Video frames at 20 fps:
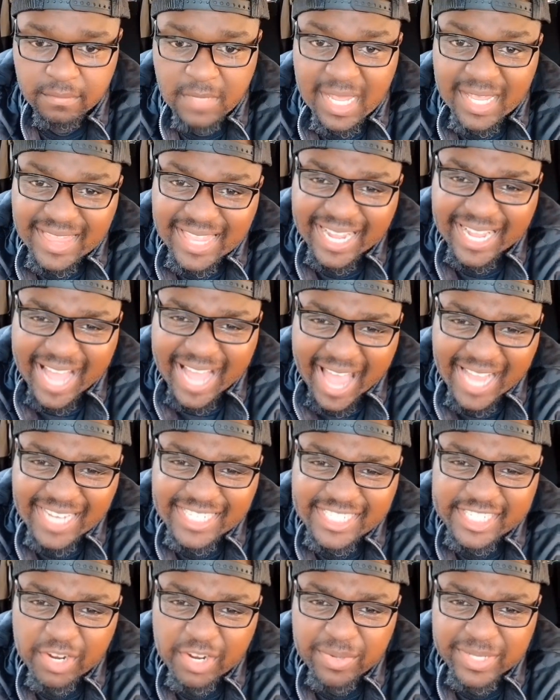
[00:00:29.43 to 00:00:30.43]
The
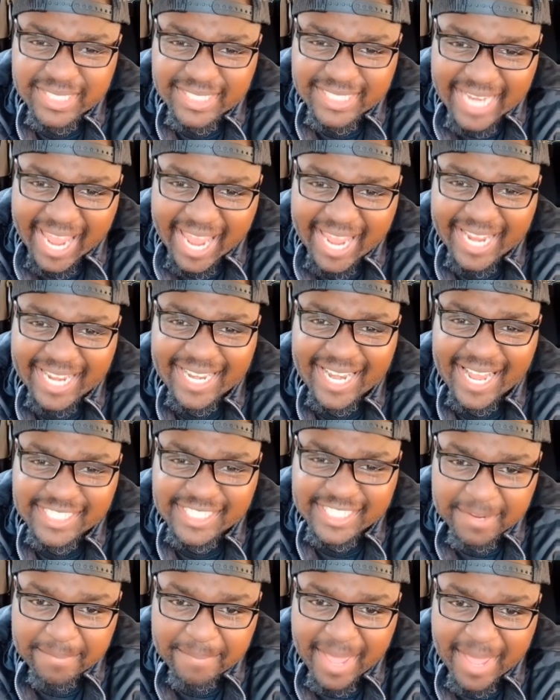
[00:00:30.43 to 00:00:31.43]
guy she was dating
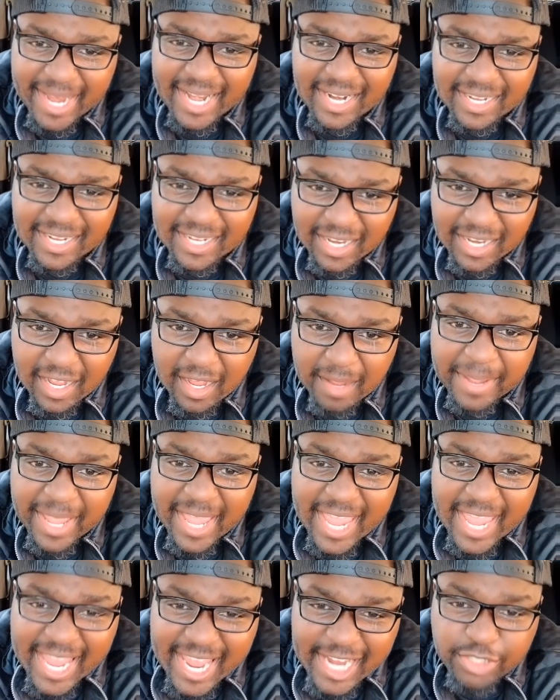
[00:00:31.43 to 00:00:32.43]
that she met at a club,
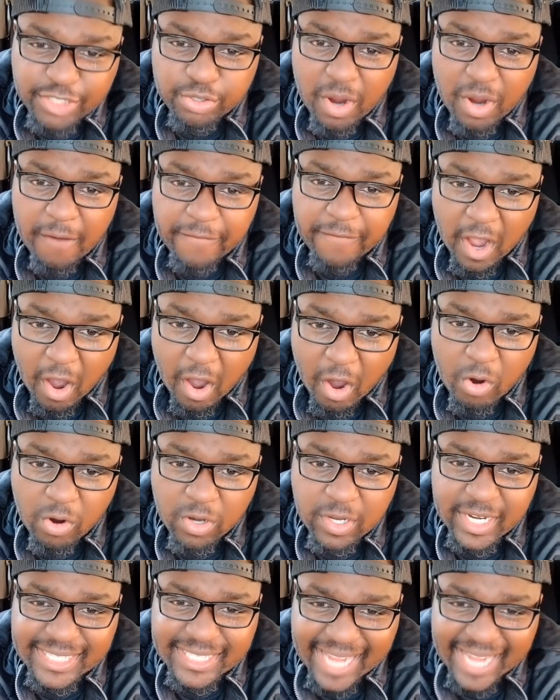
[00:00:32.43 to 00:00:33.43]
he drove an
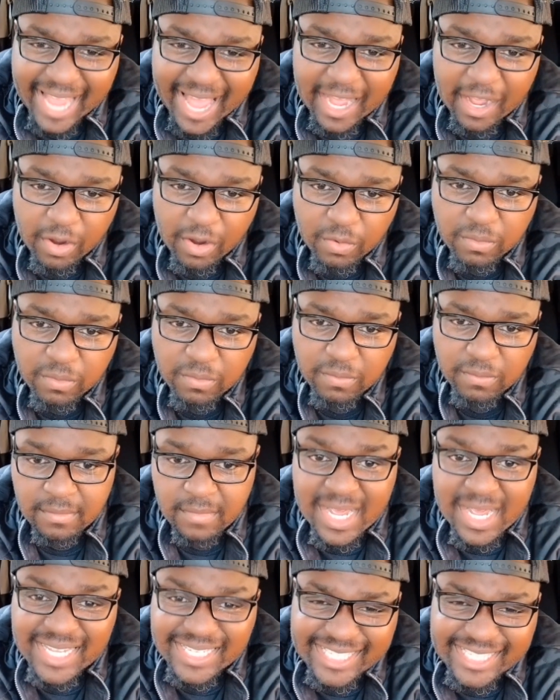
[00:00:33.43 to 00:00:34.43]
older Tahoe.
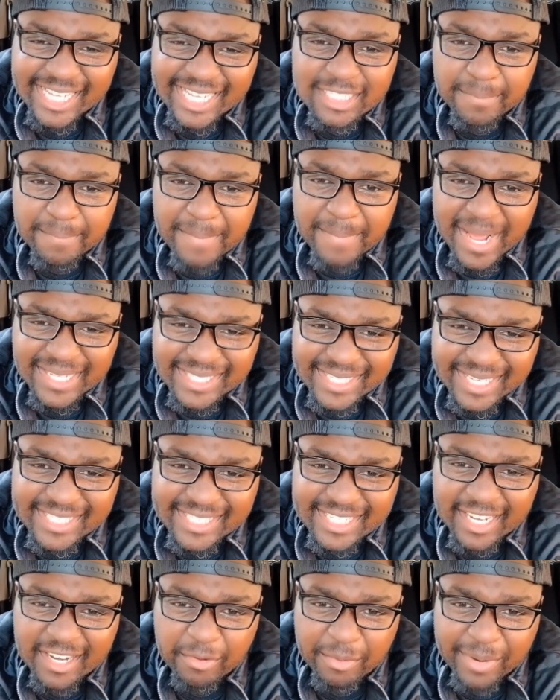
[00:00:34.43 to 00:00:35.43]
6 months
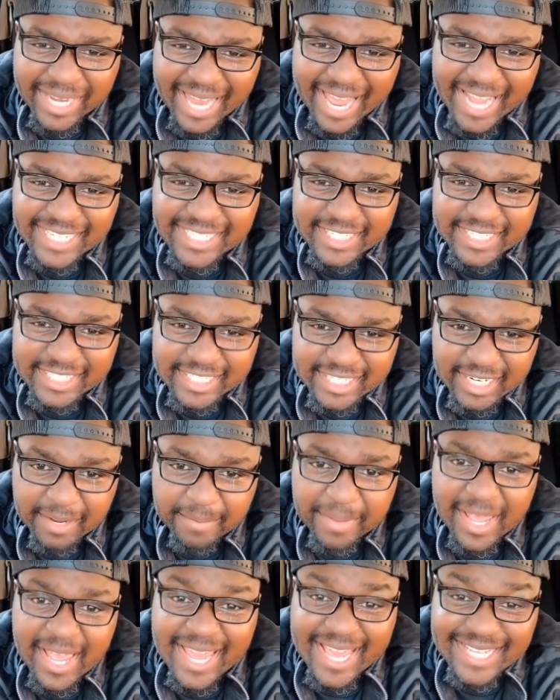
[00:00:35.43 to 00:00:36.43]
into the
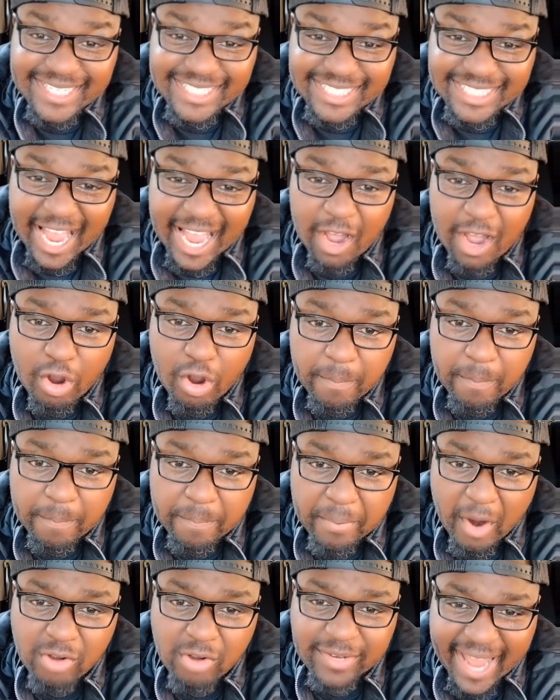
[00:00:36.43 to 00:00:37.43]
relationship, his Tahoe
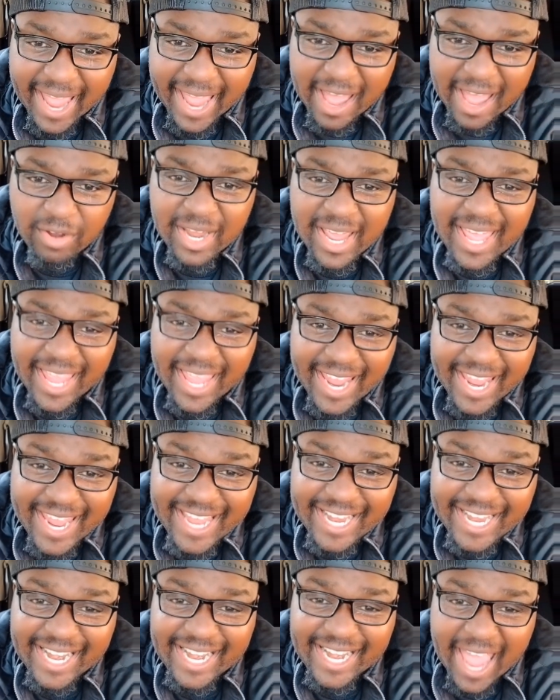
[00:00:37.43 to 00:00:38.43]
broke down and
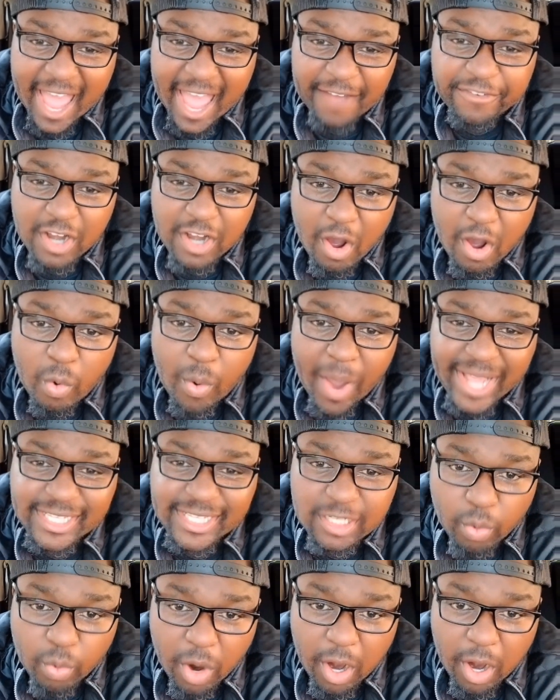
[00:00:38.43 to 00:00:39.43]
he didn't have no way
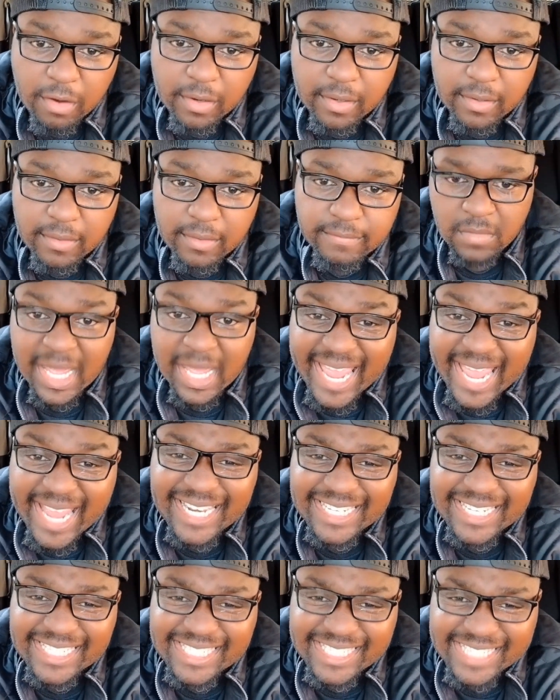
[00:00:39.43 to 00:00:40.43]
to work.
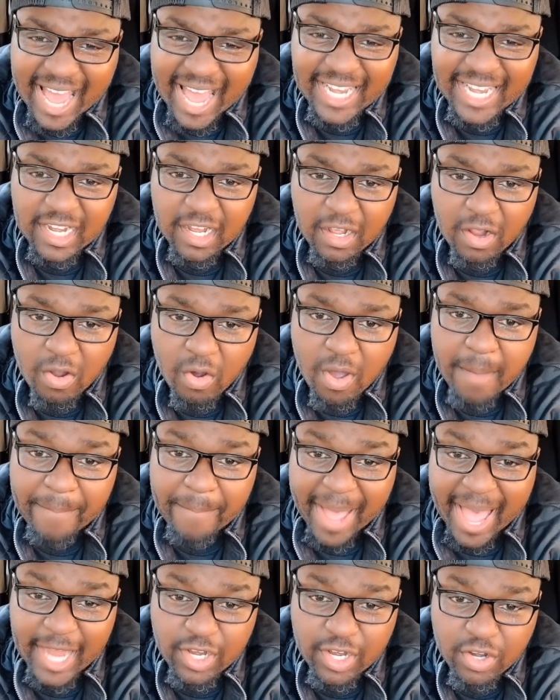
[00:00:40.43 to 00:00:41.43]
He decided to go
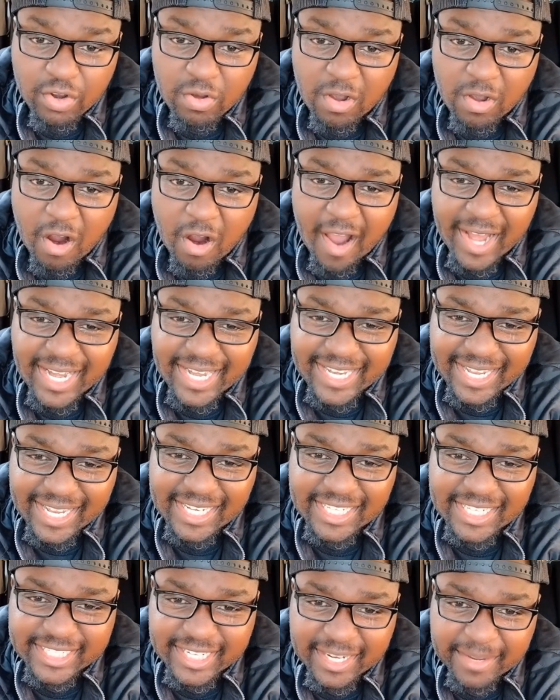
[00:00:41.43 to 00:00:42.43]
and buy a new car at a
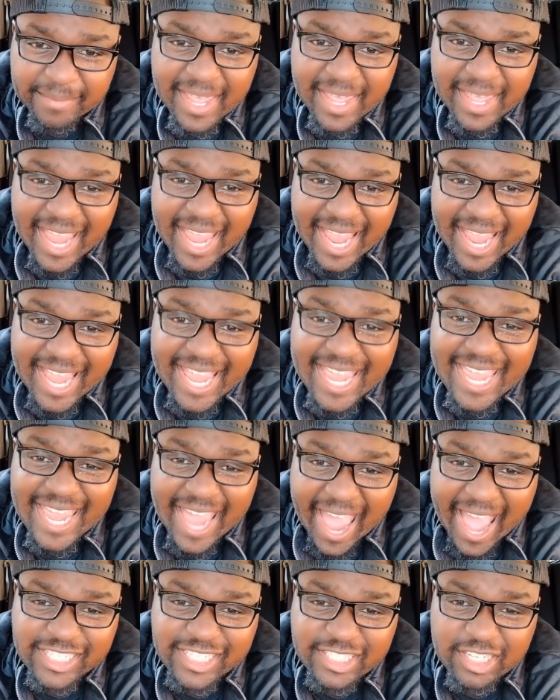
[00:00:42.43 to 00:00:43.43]
dealership, and
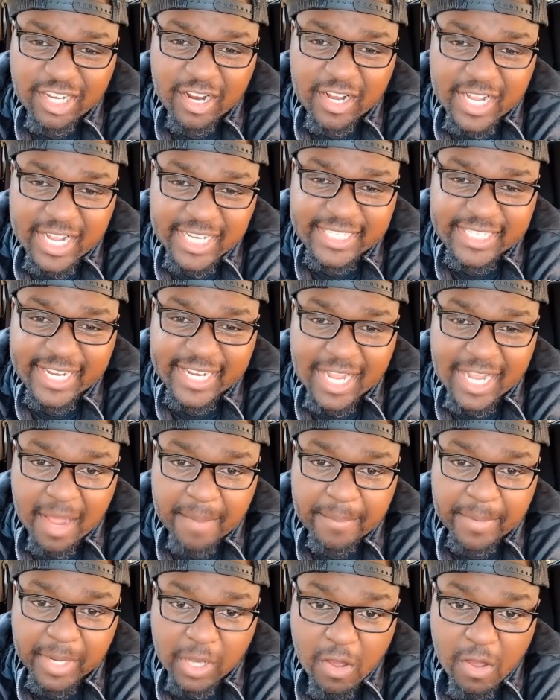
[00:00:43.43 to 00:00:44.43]
he asked her, could she
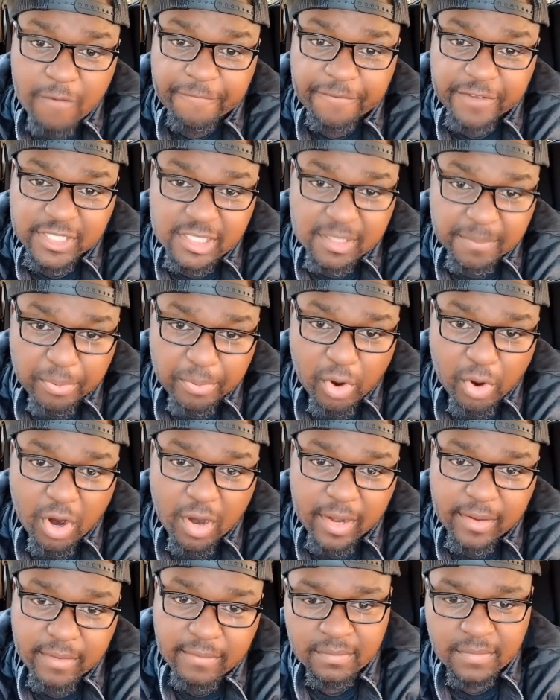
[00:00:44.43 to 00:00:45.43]
come along for
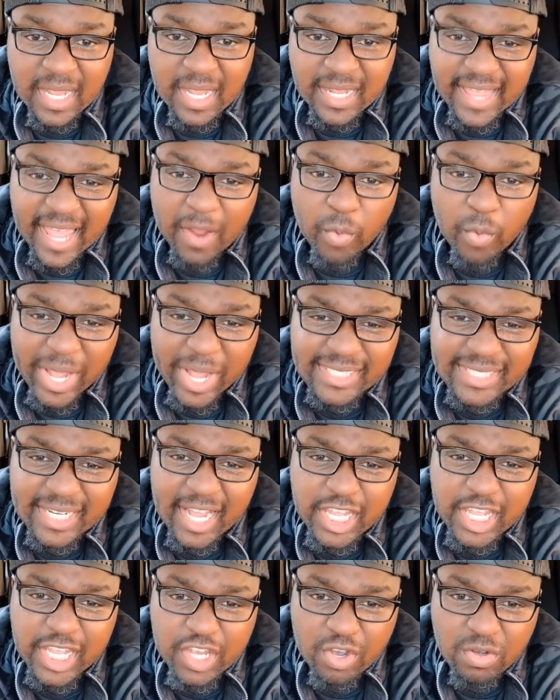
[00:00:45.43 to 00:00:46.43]
support? They went
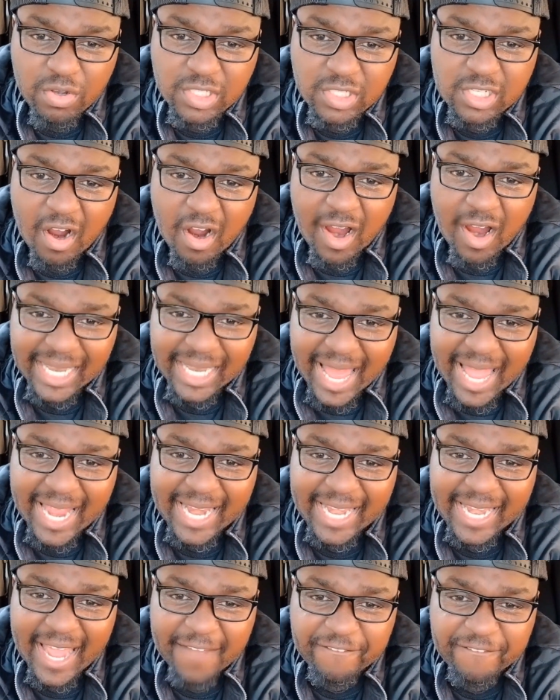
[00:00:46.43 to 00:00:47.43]
to a used car
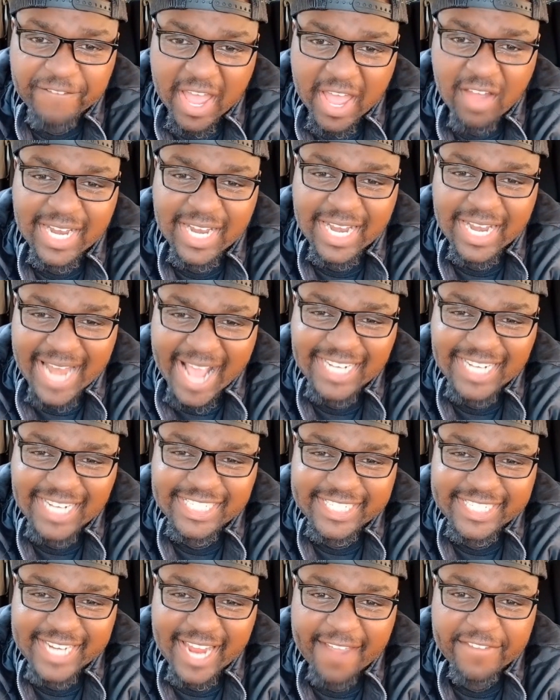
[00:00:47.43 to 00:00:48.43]
lot and they found a
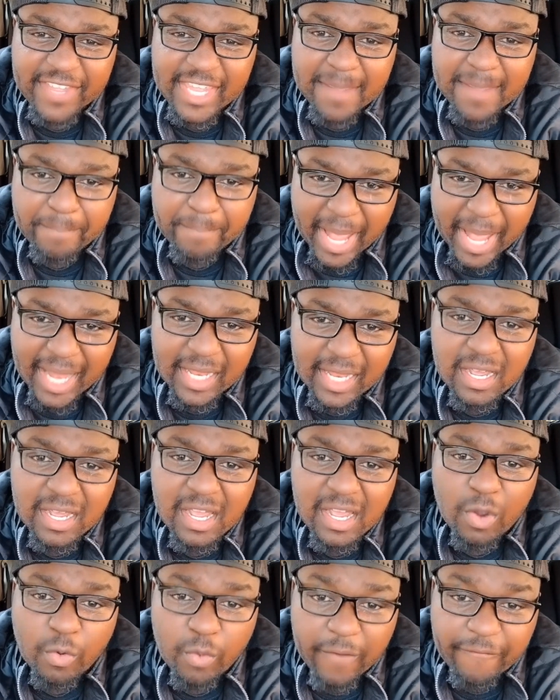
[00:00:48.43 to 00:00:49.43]
nice Chevy Impala
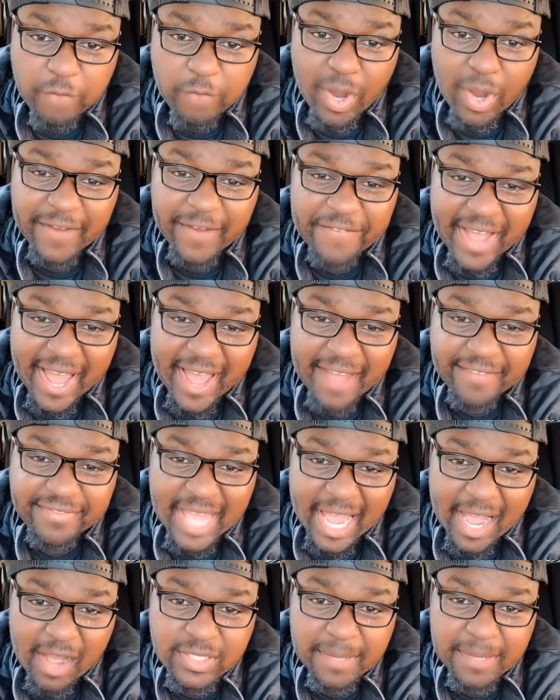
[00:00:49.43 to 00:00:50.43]
with
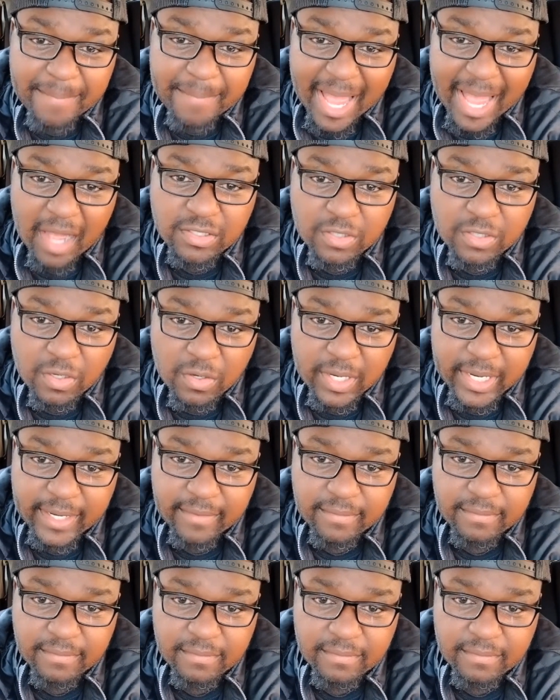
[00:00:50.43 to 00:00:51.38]
45,000 miles on it.